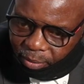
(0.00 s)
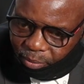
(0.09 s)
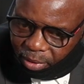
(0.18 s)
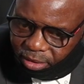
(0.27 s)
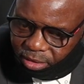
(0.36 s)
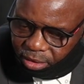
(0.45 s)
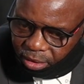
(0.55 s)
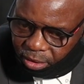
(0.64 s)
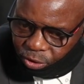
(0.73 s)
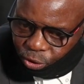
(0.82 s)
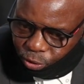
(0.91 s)
But
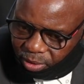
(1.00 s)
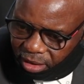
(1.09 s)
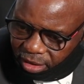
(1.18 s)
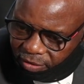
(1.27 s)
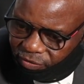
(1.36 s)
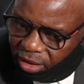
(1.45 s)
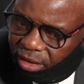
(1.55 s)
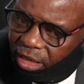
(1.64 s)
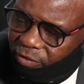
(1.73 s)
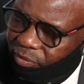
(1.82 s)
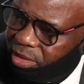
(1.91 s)
you believe that
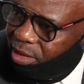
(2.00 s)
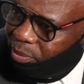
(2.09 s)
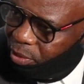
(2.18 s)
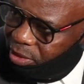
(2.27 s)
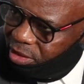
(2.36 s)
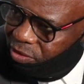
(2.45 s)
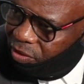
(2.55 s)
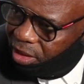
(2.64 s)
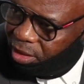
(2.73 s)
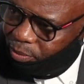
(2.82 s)
government support is very